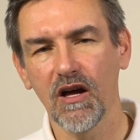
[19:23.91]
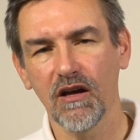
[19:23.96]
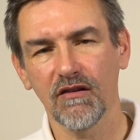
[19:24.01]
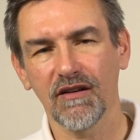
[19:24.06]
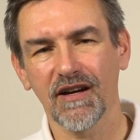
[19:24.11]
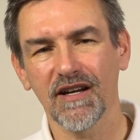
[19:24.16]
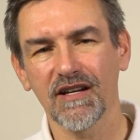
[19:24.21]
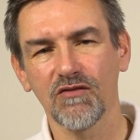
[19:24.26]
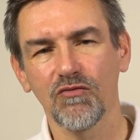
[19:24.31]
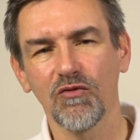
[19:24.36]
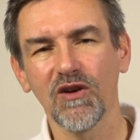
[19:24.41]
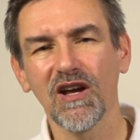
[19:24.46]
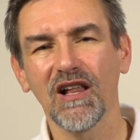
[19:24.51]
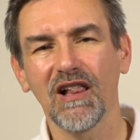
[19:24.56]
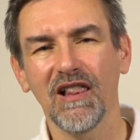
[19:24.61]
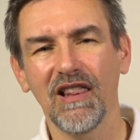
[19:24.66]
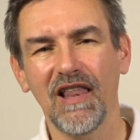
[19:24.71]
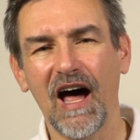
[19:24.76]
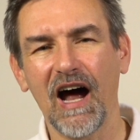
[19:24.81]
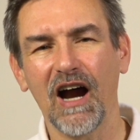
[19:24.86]
you get
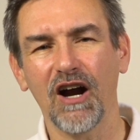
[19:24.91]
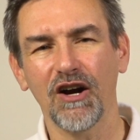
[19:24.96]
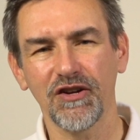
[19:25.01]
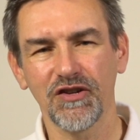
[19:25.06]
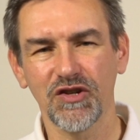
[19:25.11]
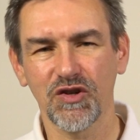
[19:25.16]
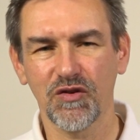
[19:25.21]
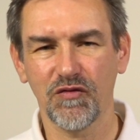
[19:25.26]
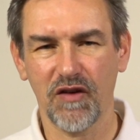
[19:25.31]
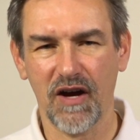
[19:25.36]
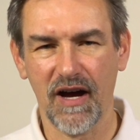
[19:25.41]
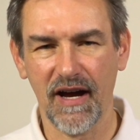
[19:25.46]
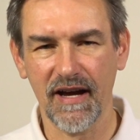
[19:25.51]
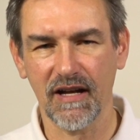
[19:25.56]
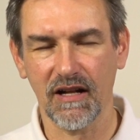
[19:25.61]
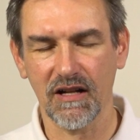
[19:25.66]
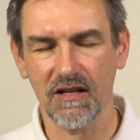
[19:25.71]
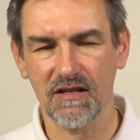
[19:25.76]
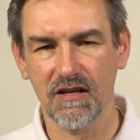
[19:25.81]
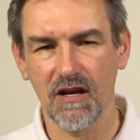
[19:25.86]
real large
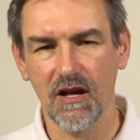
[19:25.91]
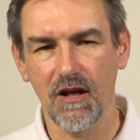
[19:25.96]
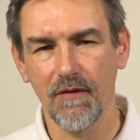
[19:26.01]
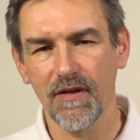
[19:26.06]
files.